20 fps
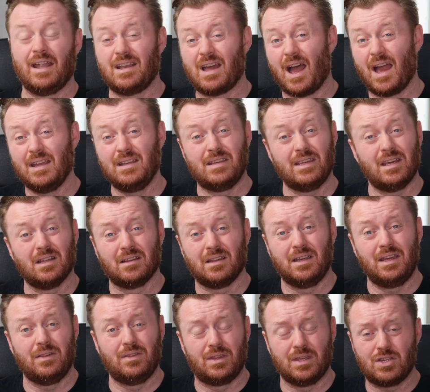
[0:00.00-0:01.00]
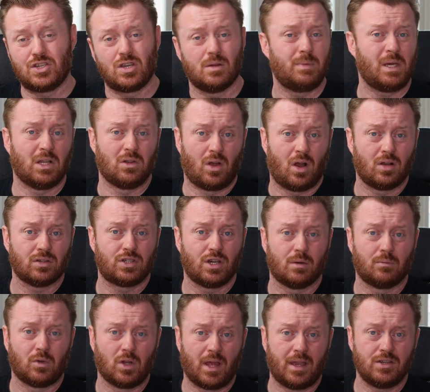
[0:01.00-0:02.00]
And ideally, this should be a
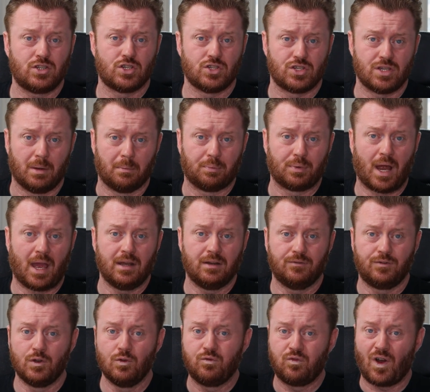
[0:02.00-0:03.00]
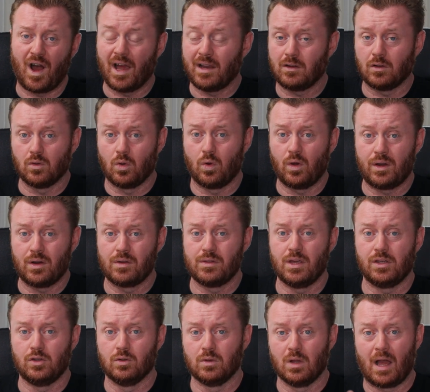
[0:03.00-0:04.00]
long-term relationship, right? If you find a lawyer
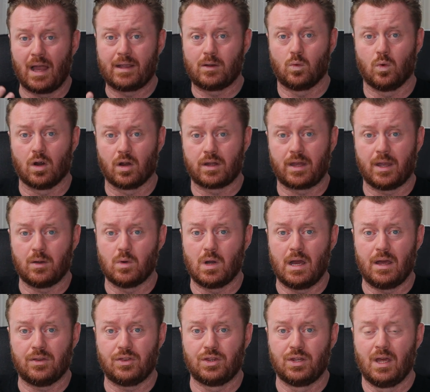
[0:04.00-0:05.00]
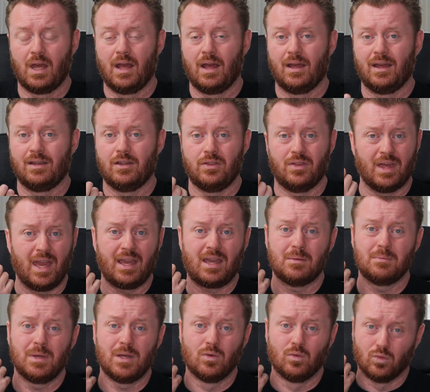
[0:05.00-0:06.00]
that you like working with, they
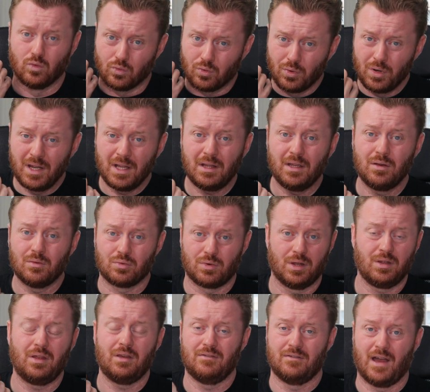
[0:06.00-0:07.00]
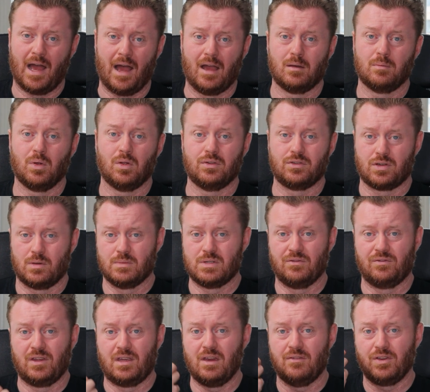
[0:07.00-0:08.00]
can be really, really valuable in terms
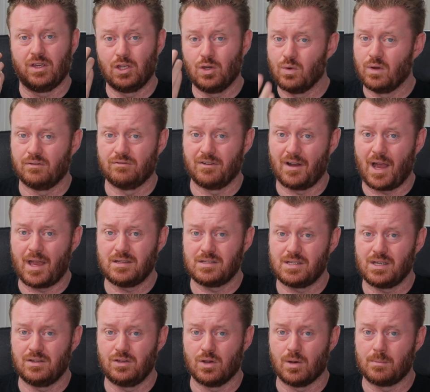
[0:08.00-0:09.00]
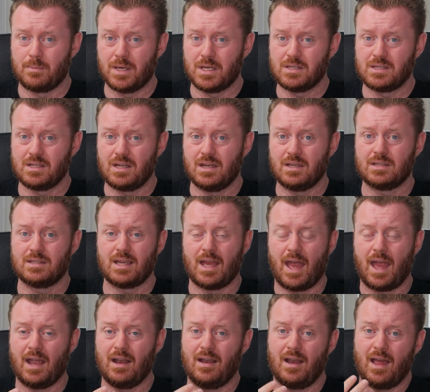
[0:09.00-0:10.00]
of giving you advice in your business
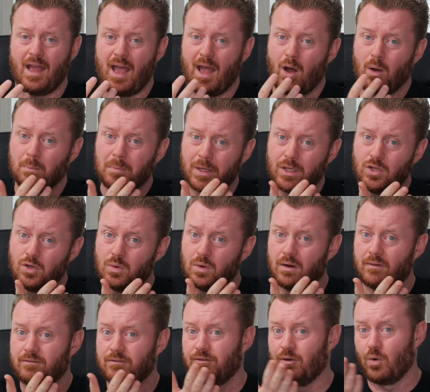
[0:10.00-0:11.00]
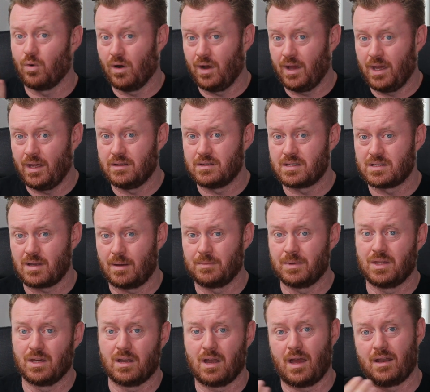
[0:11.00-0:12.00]
and helping you avoid some
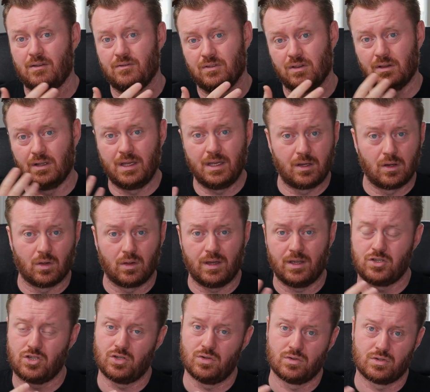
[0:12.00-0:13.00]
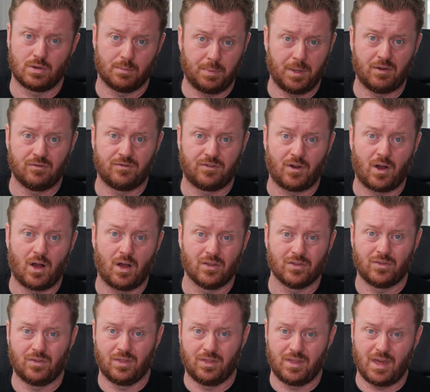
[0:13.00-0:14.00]
of the kind of legal issues or
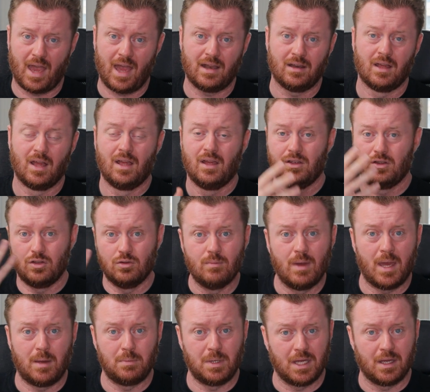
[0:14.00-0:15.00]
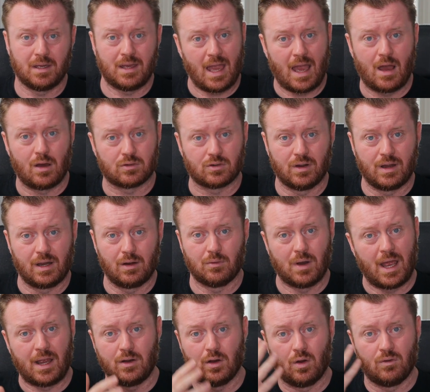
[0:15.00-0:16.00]
pitfalls that you may be encountering,
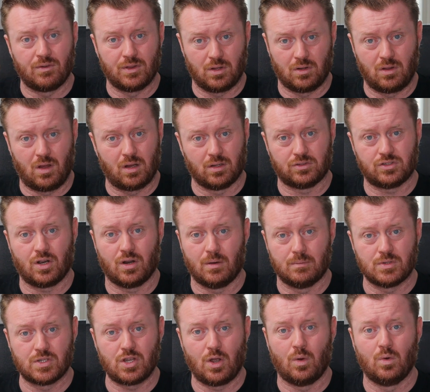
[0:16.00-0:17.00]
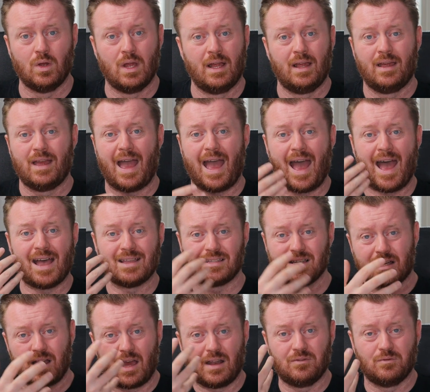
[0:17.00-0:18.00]
right, over the long term. So as
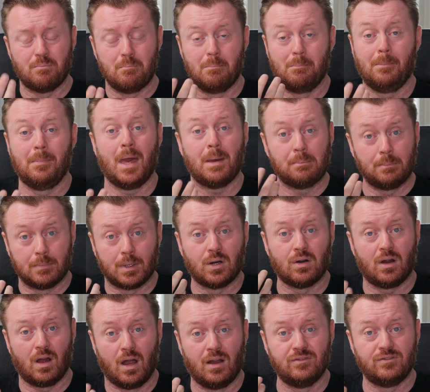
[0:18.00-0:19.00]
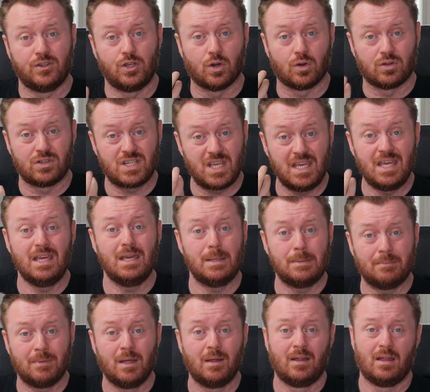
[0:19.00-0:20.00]
a kind of member of your
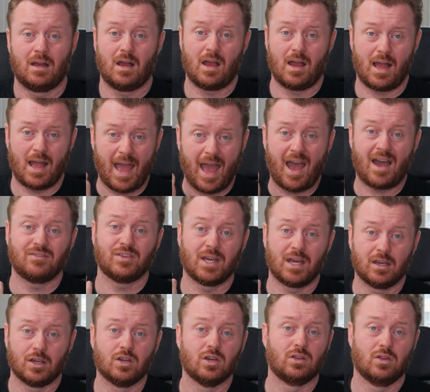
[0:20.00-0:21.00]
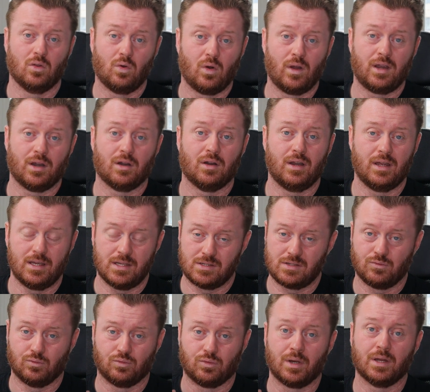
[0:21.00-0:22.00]
team, having a good lawyer
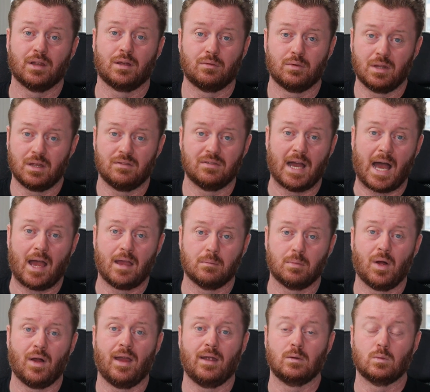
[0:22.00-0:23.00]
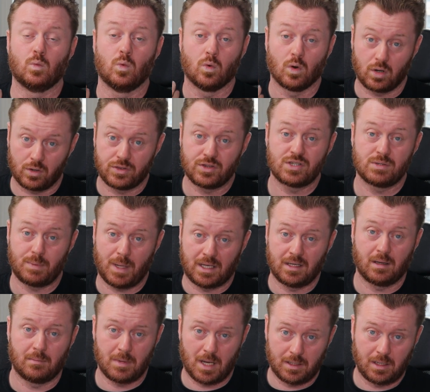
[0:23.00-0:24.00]
is really, really valuable and worth
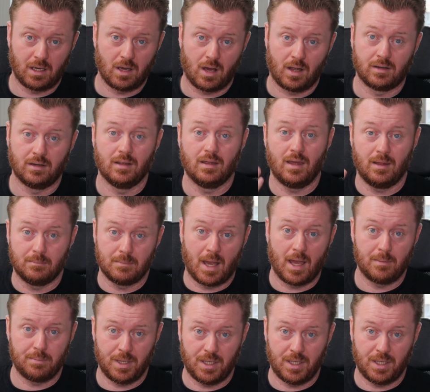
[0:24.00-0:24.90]
spending money on, in my